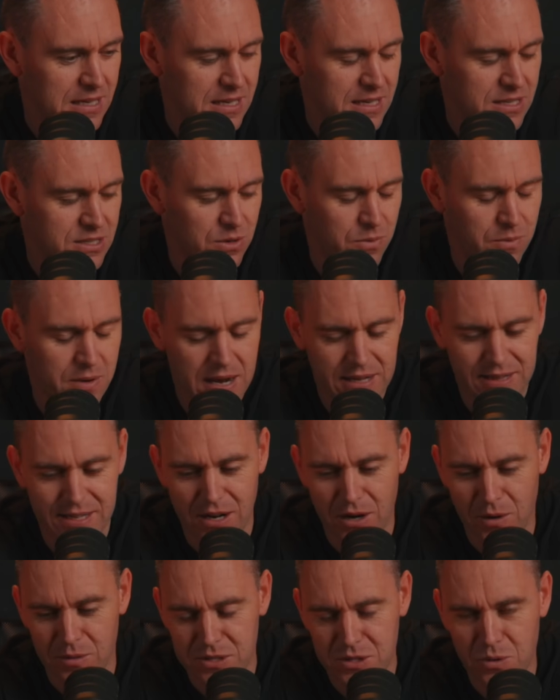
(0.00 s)
So back then
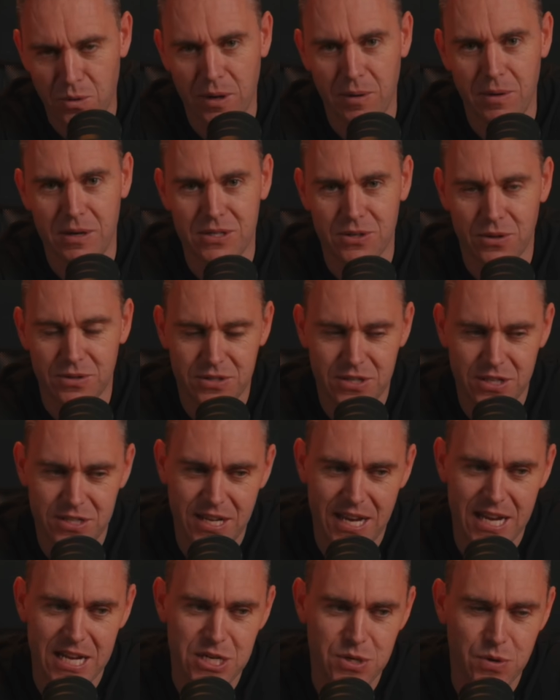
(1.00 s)
I was 21, so I was just
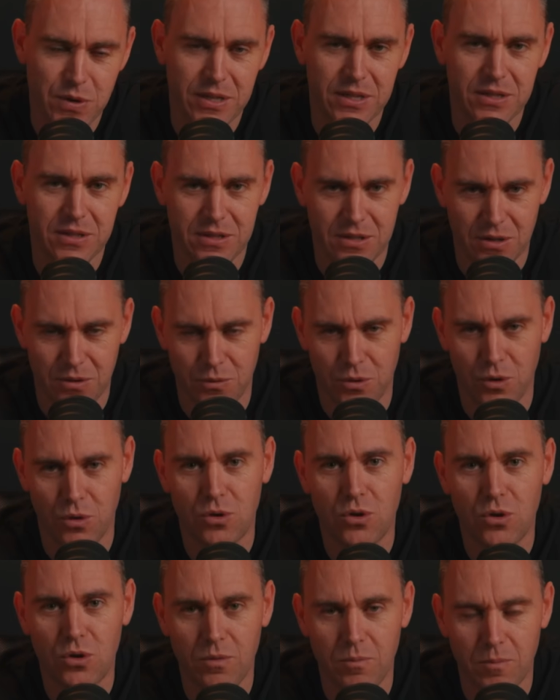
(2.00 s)
entering
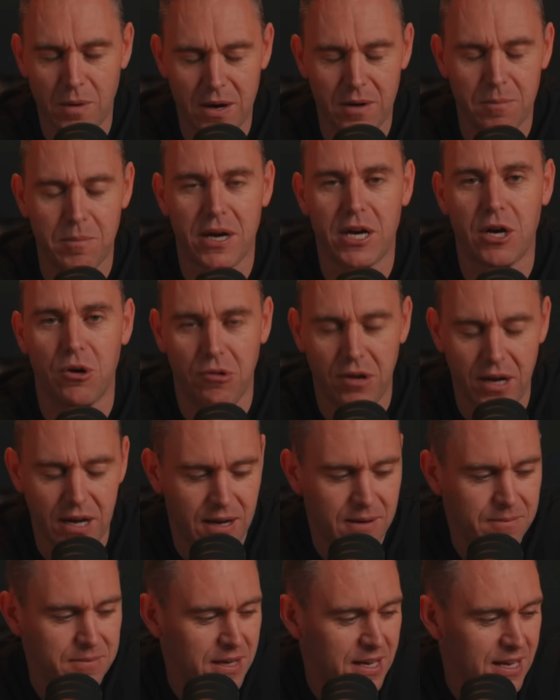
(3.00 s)
my career.
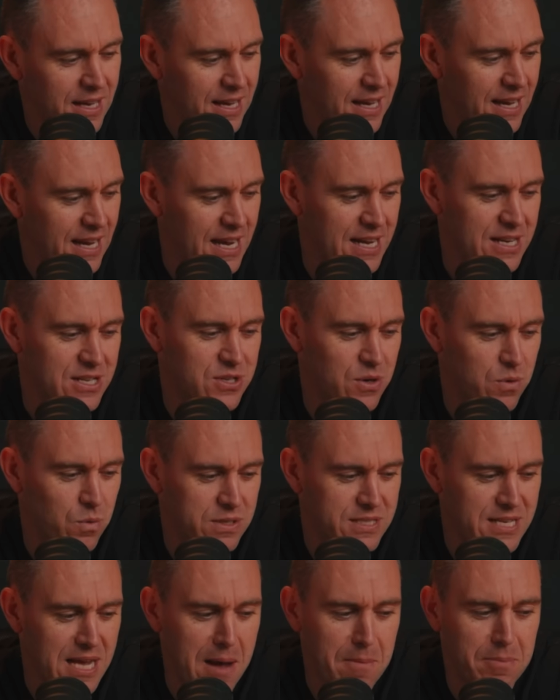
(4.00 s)
And so
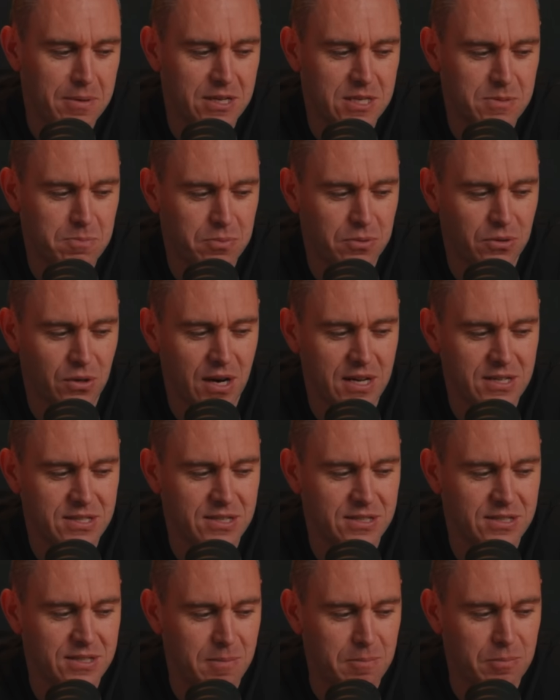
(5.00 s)
what's happened is
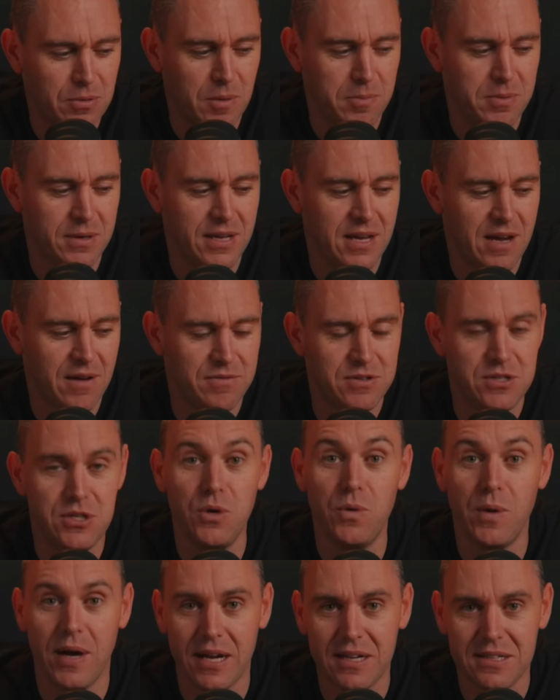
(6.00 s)
prices in property have
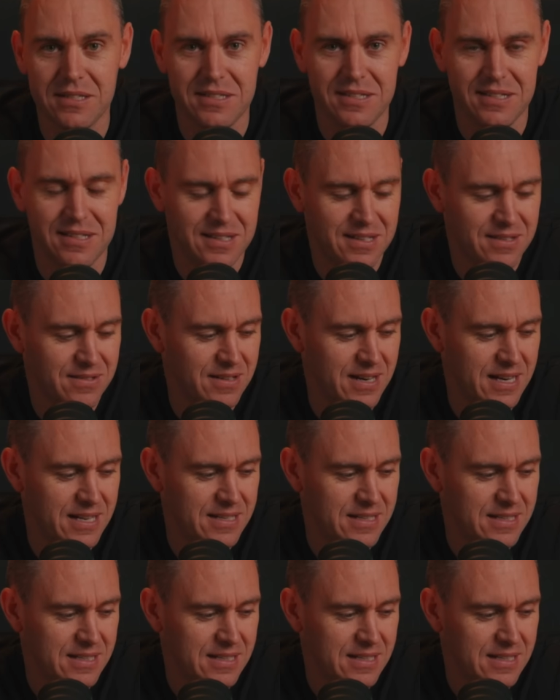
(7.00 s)
2x'd, right?